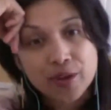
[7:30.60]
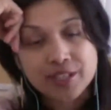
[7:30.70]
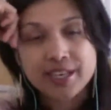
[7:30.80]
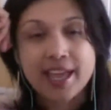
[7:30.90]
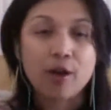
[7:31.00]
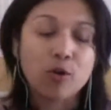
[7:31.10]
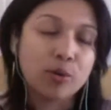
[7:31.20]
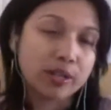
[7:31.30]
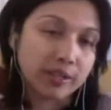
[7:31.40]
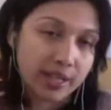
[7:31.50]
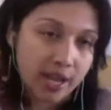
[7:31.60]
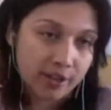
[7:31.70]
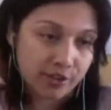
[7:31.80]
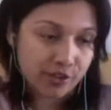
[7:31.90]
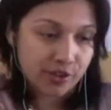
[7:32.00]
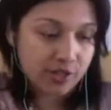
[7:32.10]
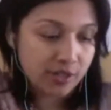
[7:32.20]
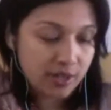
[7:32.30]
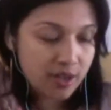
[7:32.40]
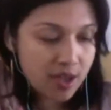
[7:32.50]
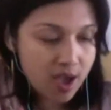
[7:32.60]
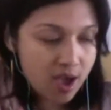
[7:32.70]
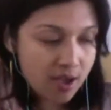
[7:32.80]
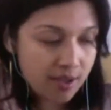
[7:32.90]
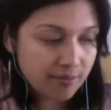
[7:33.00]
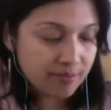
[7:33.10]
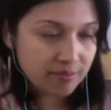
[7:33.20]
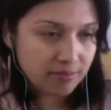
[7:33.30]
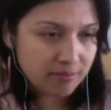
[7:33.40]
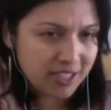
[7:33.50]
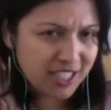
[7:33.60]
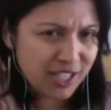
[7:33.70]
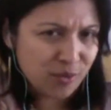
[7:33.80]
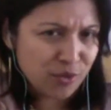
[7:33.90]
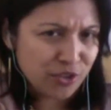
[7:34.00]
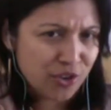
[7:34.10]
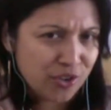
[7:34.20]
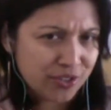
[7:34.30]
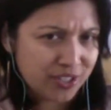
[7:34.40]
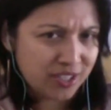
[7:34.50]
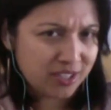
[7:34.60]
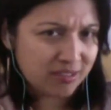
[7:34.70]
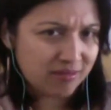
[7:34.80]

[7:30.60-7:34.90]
was and how quickly I could see results,